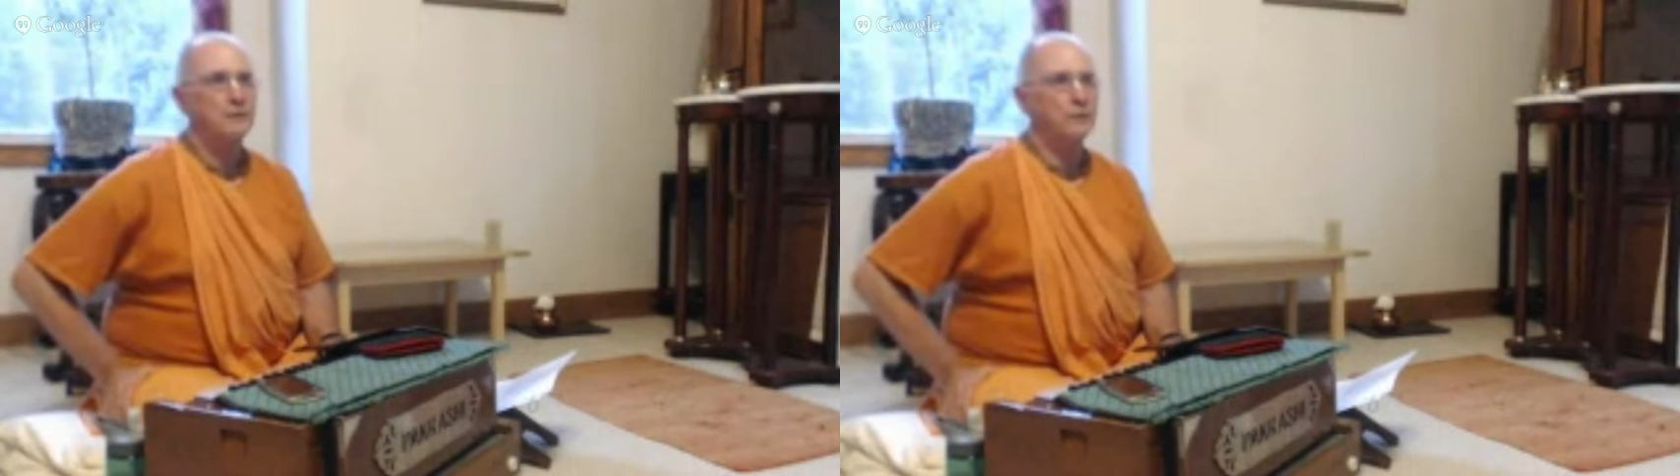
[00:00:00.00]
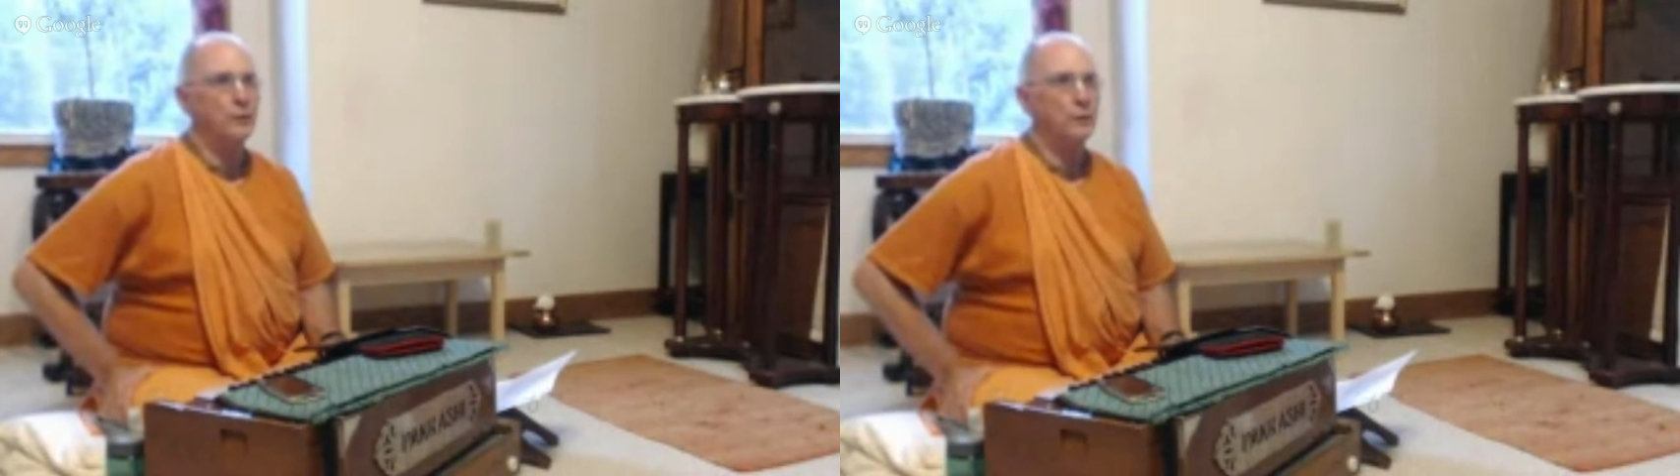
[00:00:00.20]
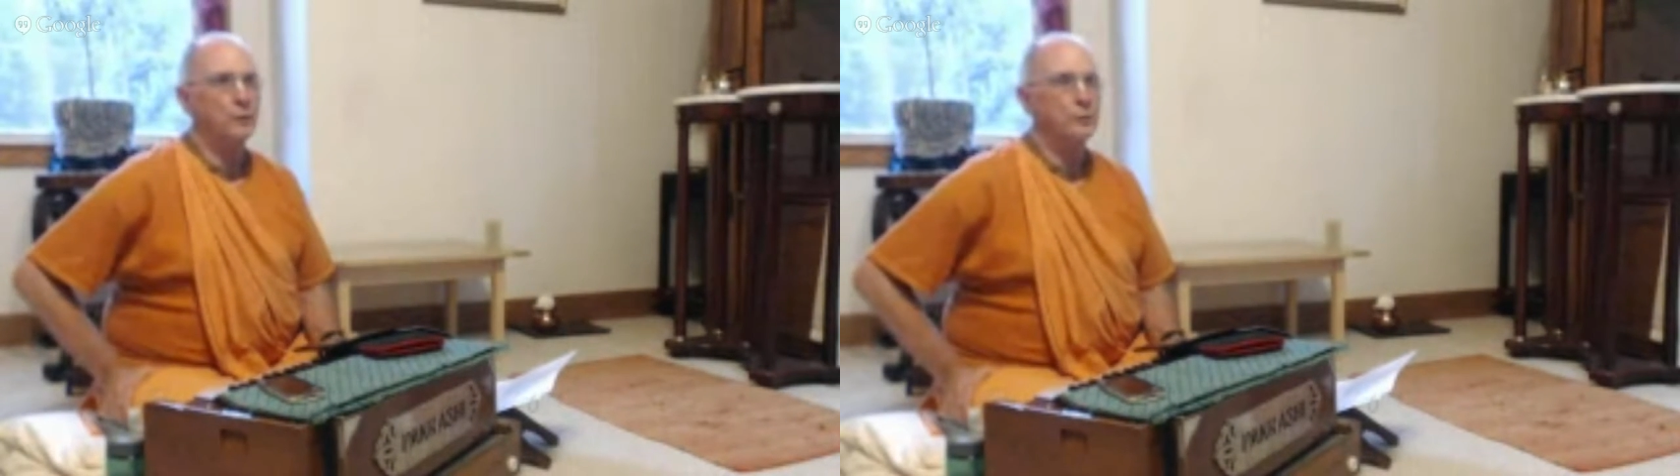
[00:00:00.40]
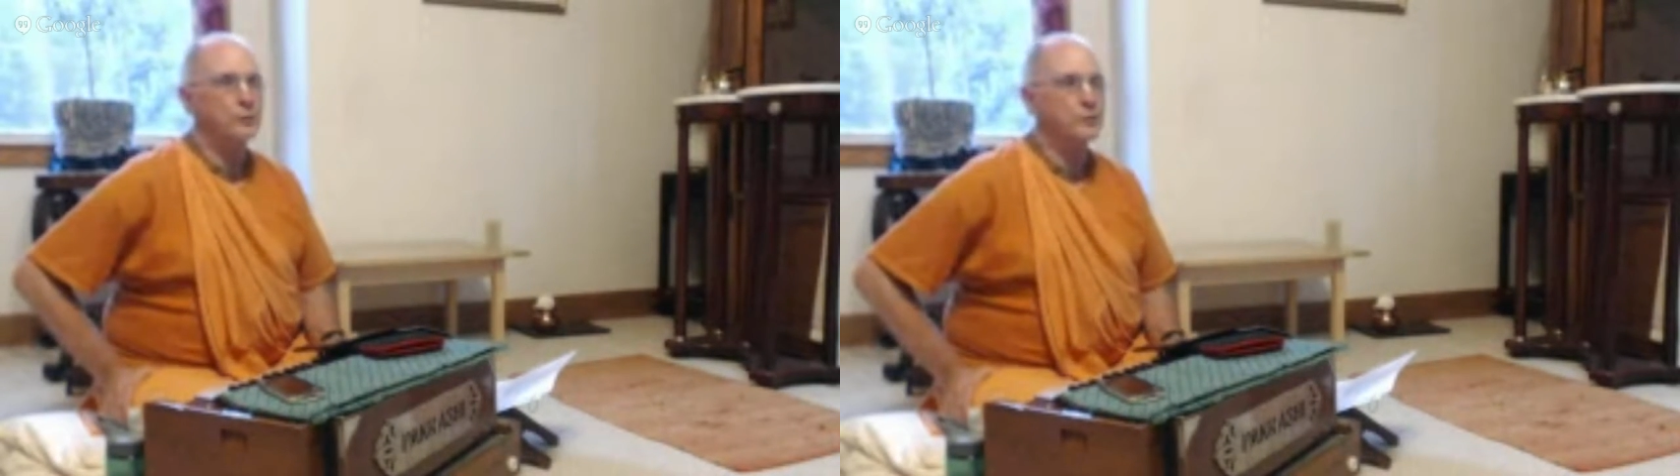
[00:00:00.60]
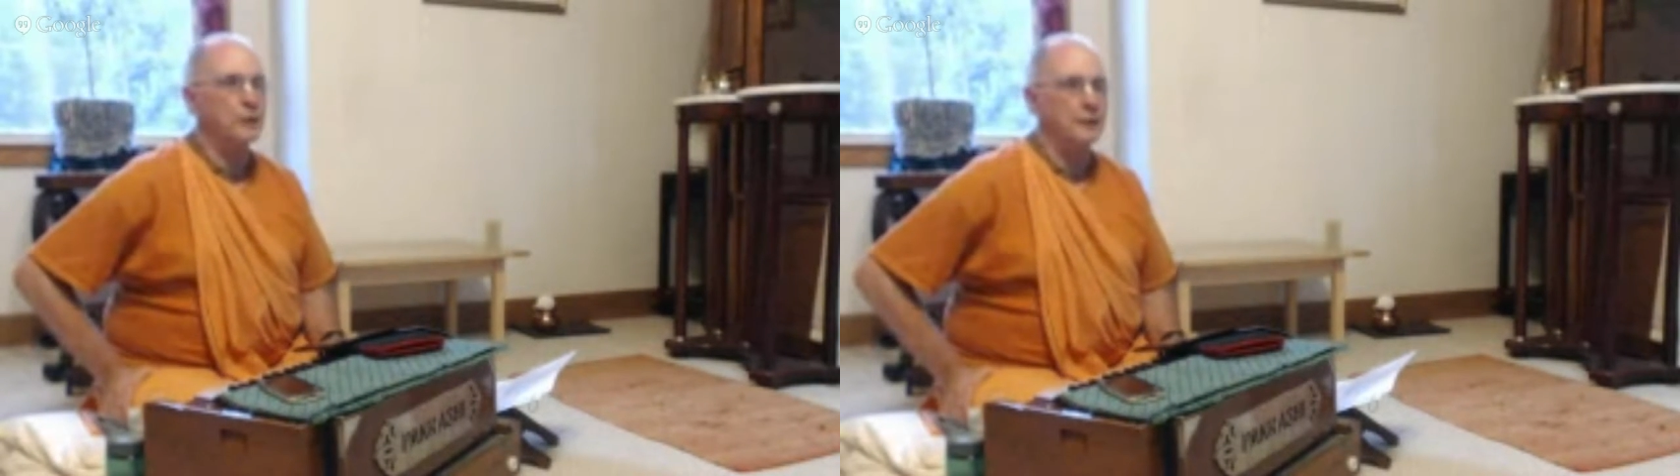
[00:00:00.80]

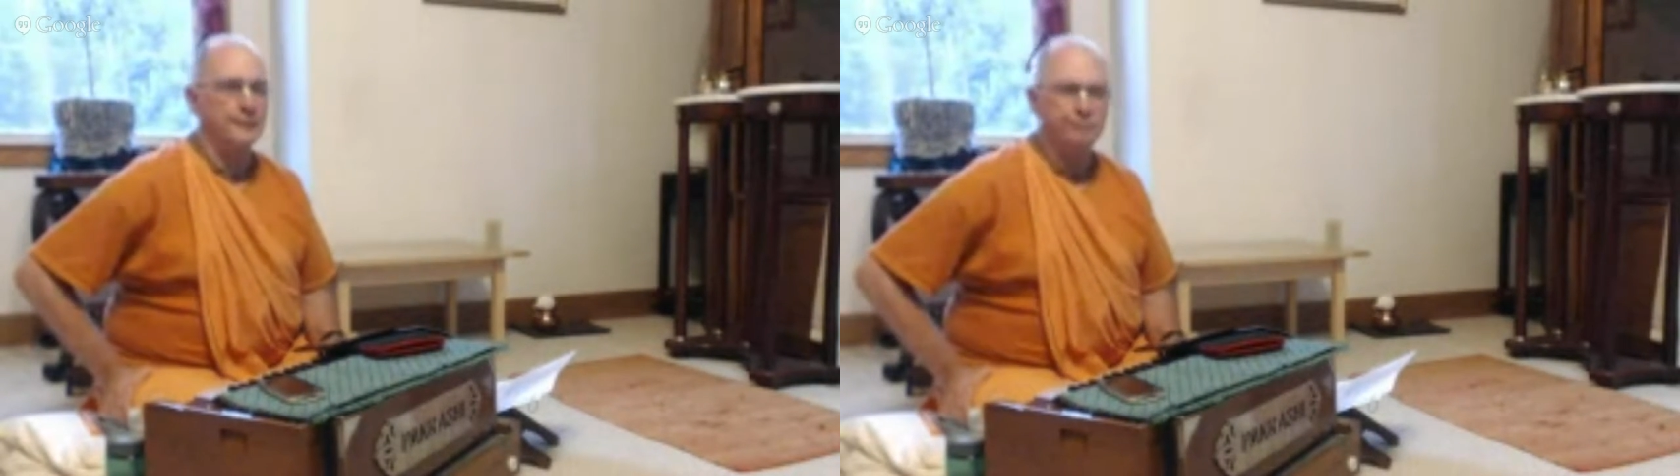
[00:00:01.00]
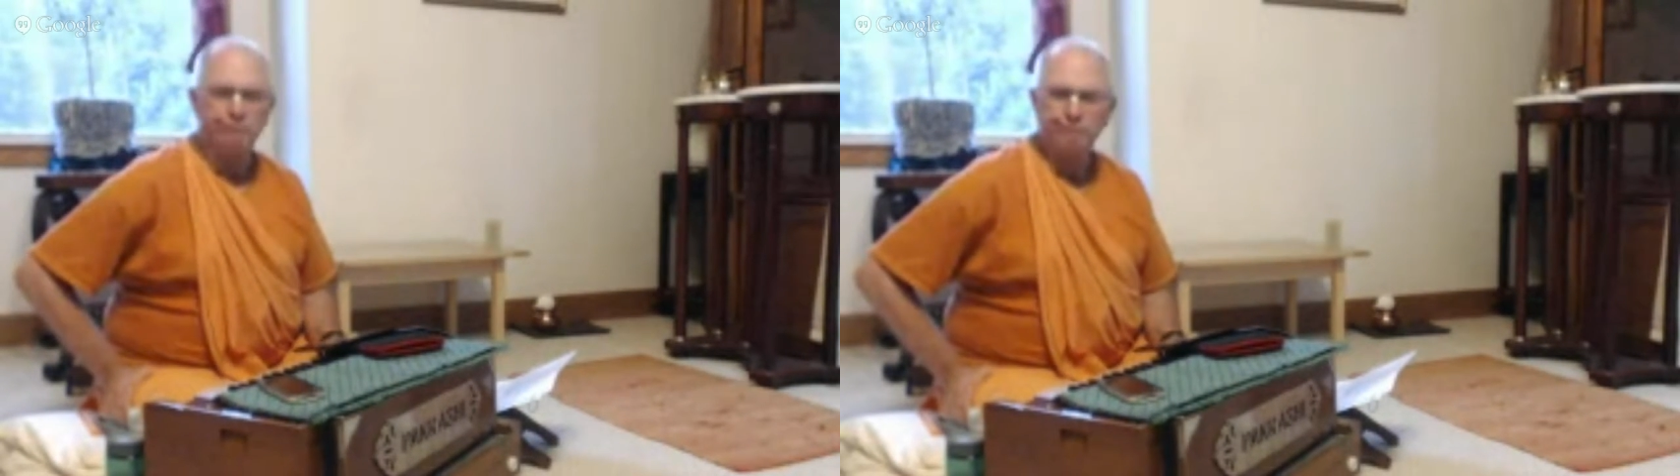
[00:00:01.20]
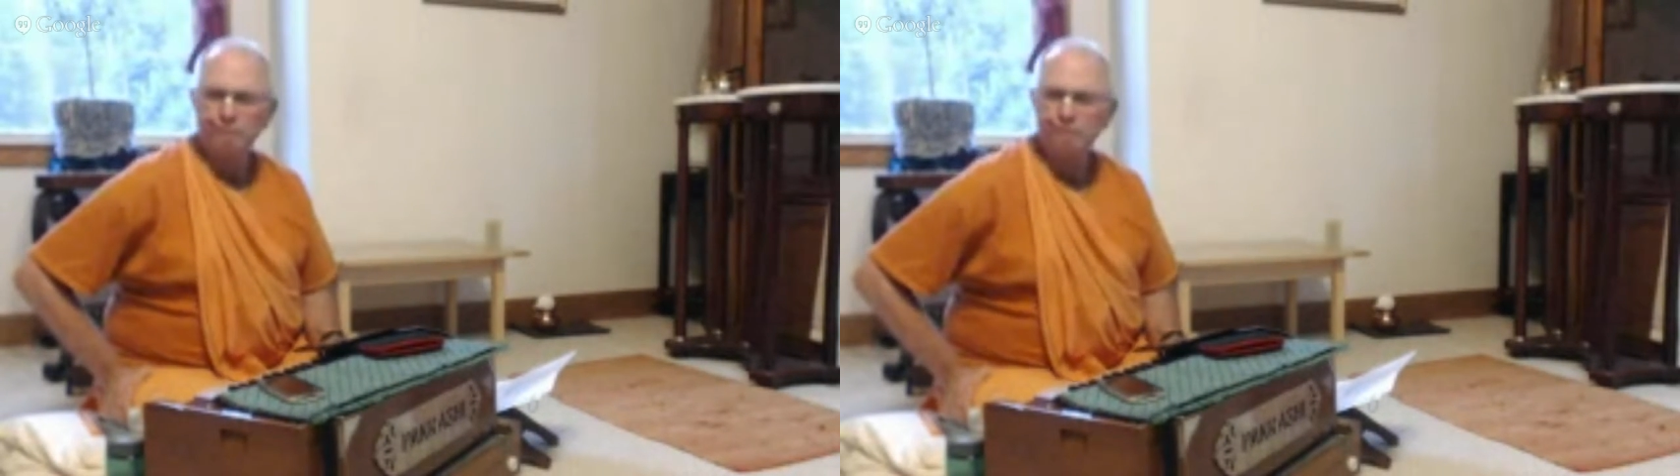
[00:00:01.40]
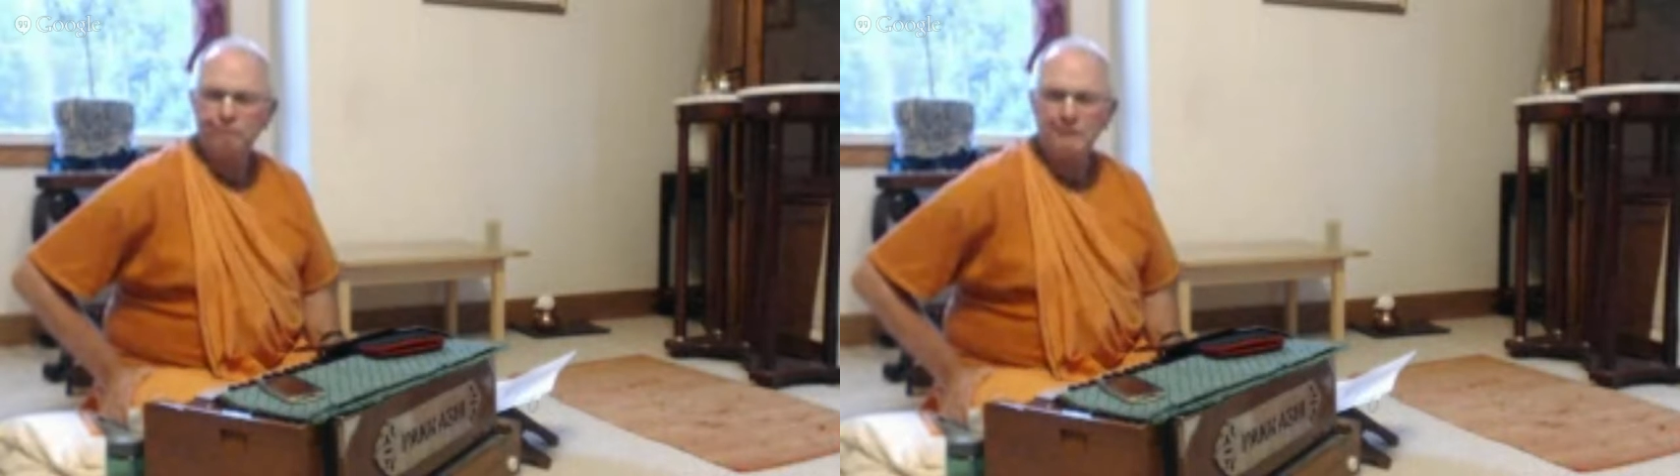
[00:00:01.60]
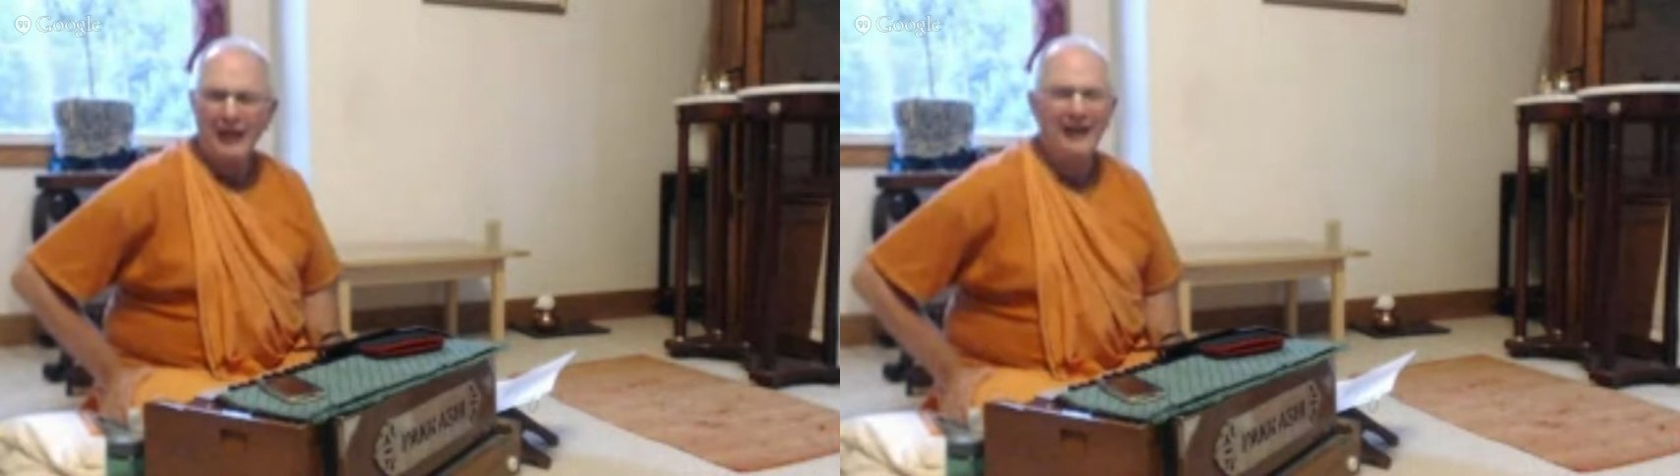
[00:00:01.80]
Those
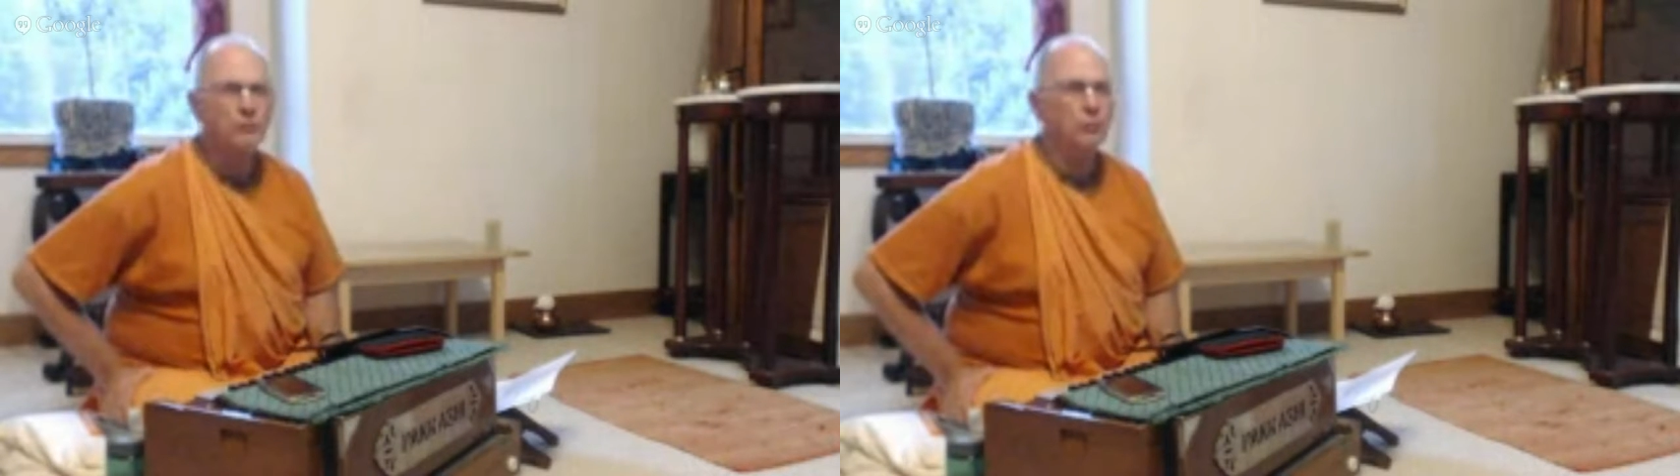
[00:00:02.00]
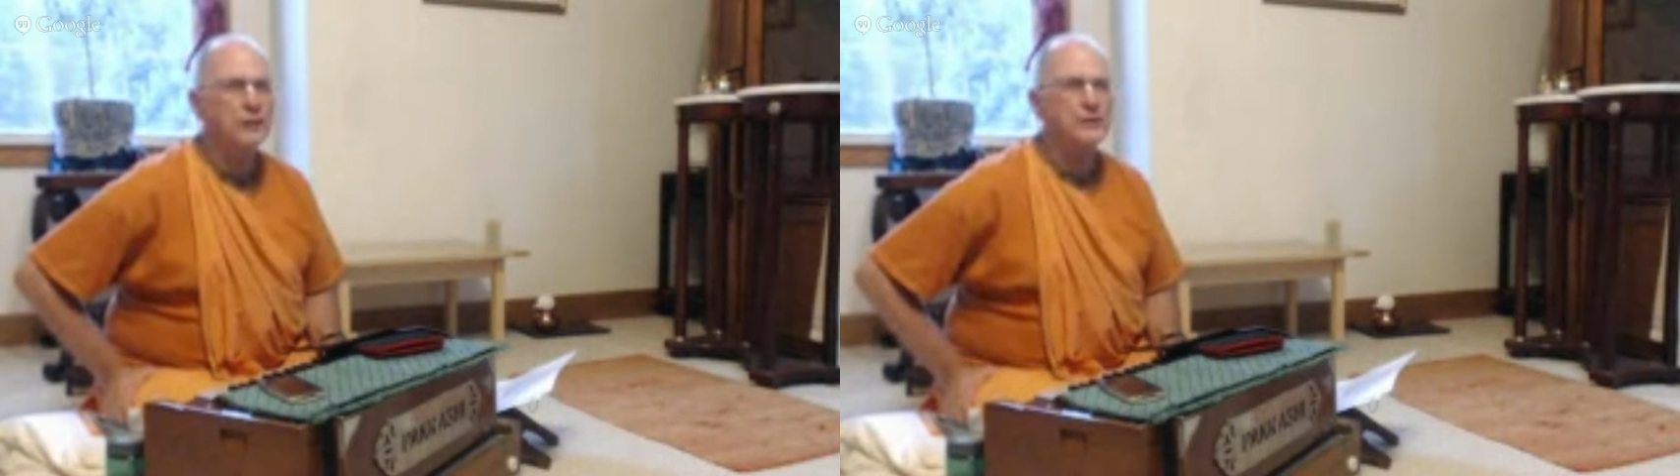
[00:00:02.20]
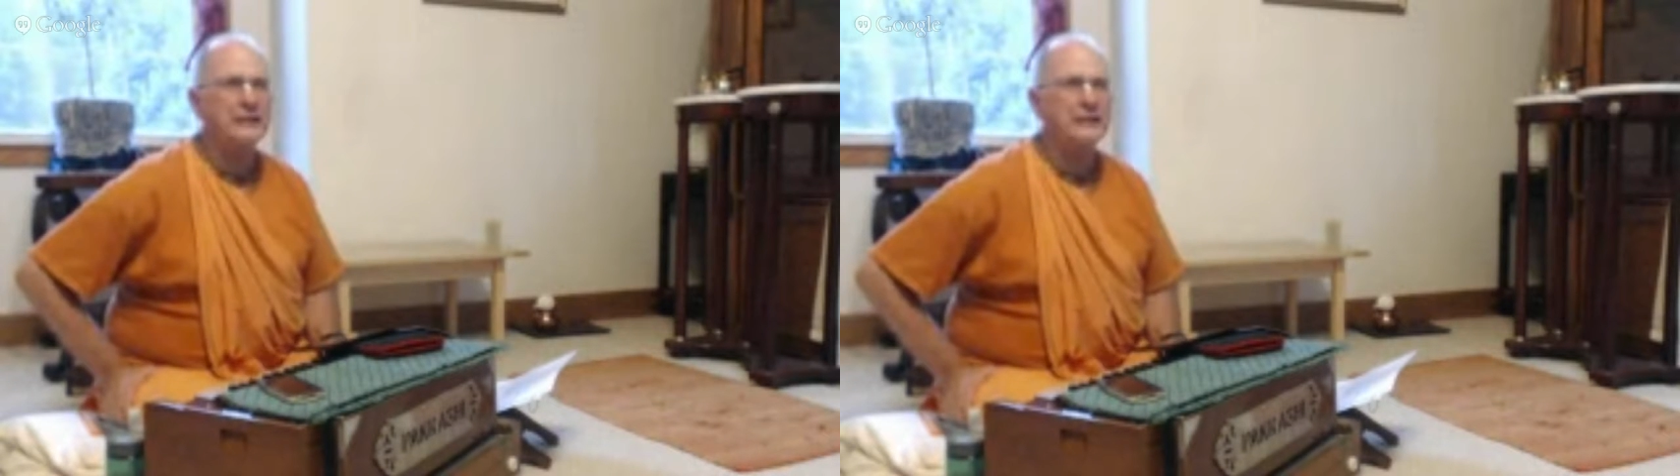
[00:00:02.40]
androids,